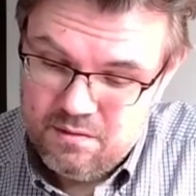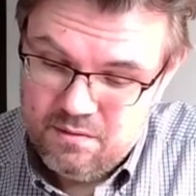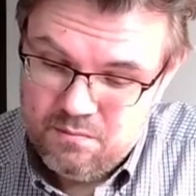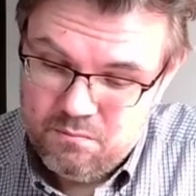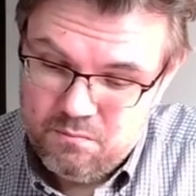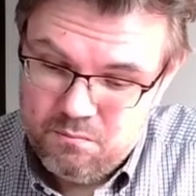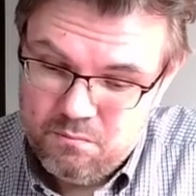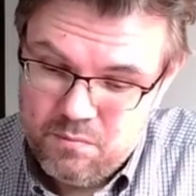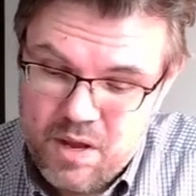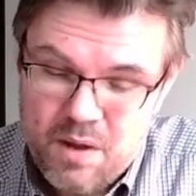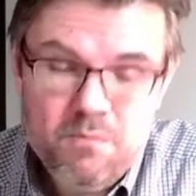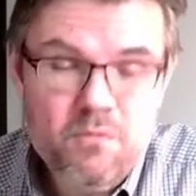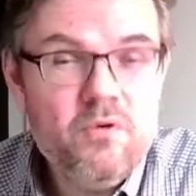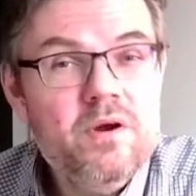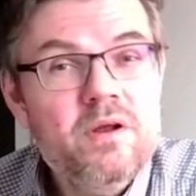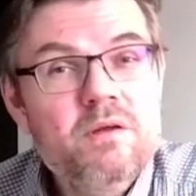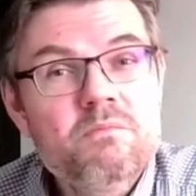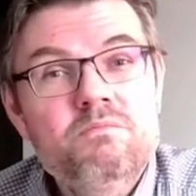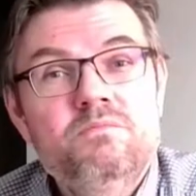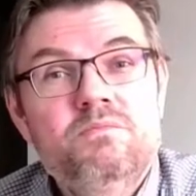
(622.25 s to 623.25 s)

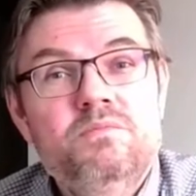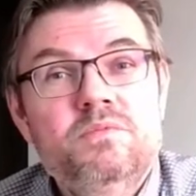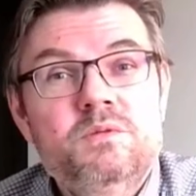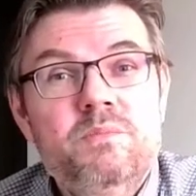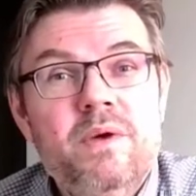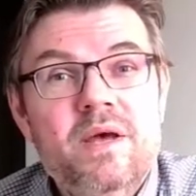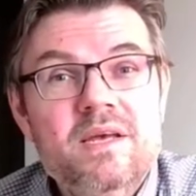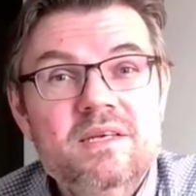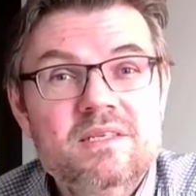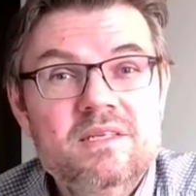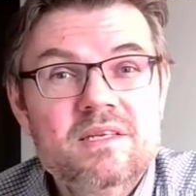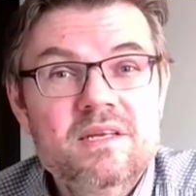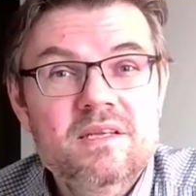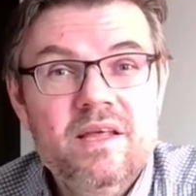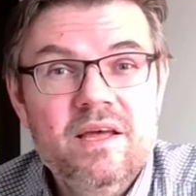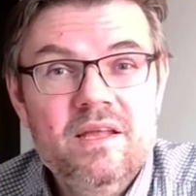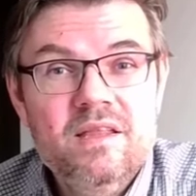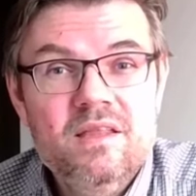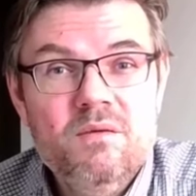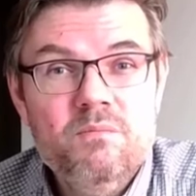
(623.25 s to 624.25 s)
memory space in the
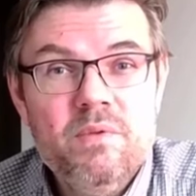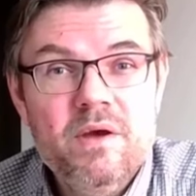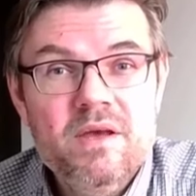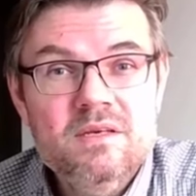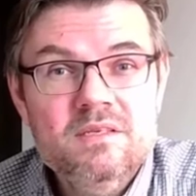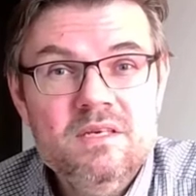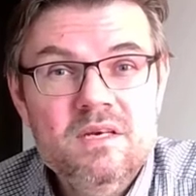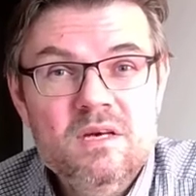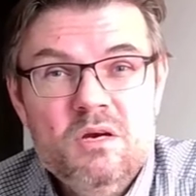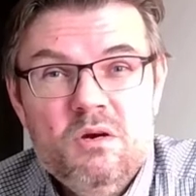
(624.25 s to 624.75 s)
database,